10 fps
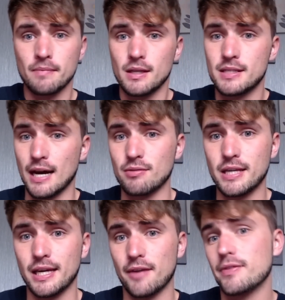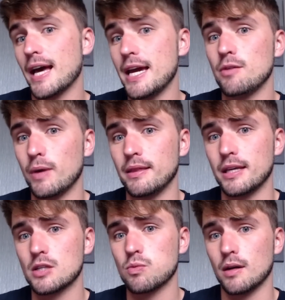Celtic, if they win
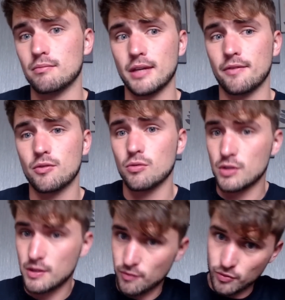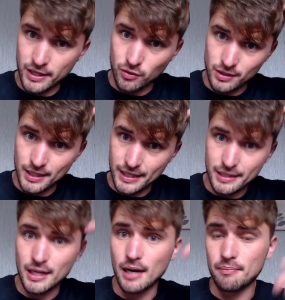this one, they of course have already got the League
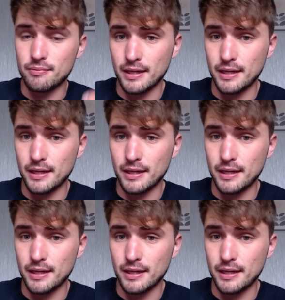Cup,